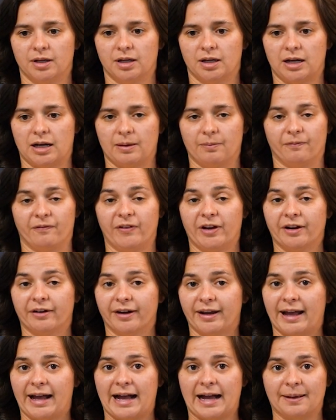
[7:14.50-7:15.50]
I'm
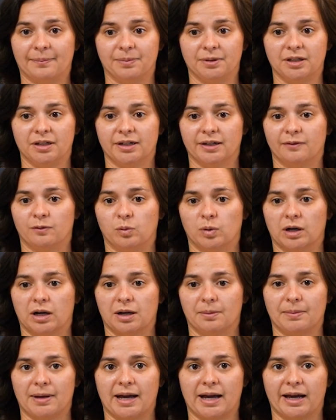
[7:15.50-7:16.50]
very happy of where
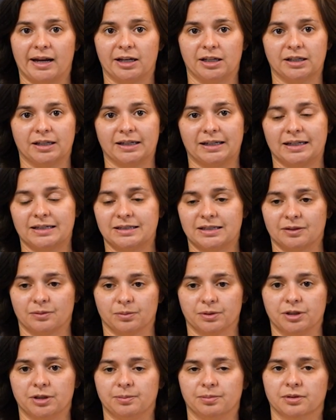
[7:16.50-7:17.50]
I'm at, and like I said, I
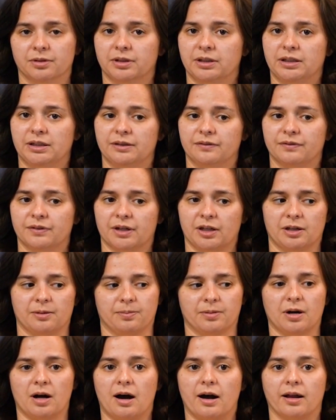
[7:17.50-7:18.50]
really believe in the
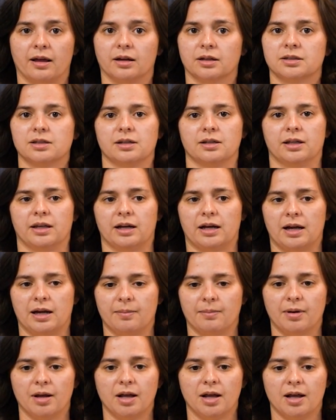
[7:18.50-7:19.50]
product that
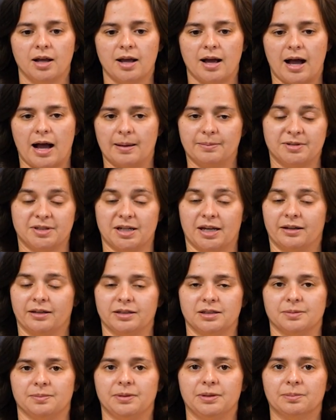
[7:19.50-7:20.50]
I'm
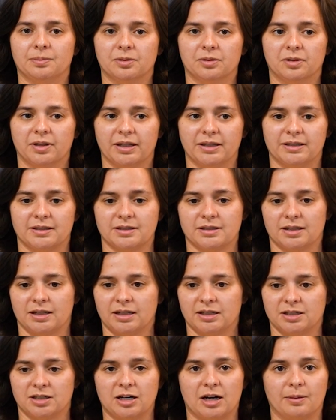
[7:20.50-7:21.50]
selling to people.
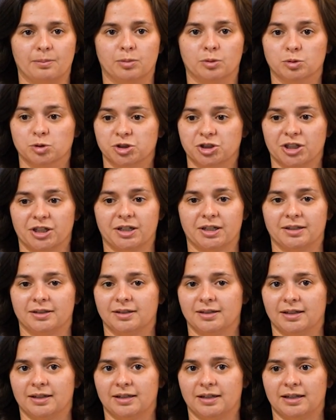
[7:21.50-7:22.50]
It's not bullshit.
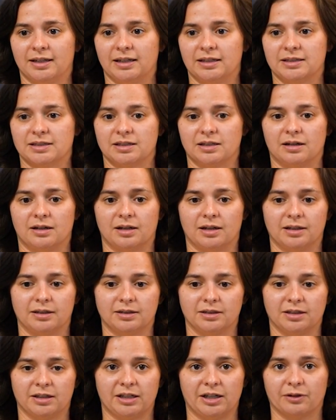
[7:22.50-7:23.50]
It's not
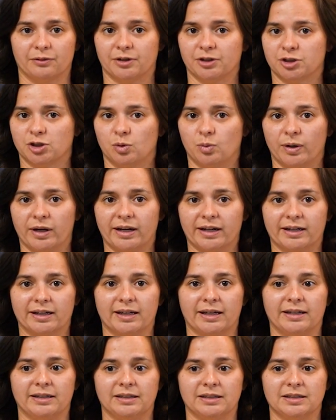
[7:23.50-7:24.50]
get rich quick.
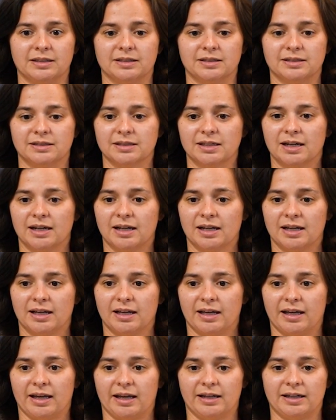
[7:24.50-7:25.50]
It is
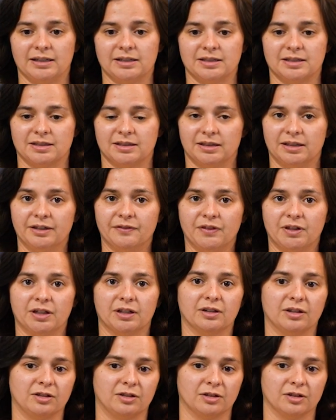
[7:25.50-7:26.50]
living
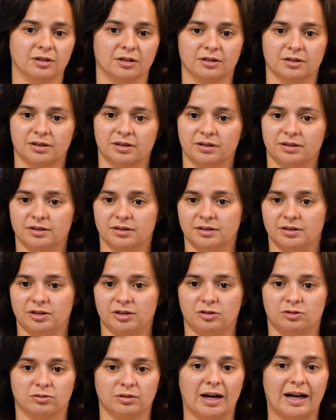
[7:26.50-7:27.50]
in the dirt,
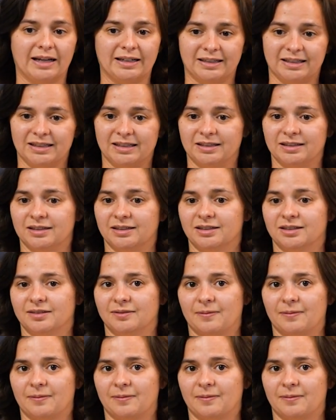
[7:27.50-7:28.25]
grinding,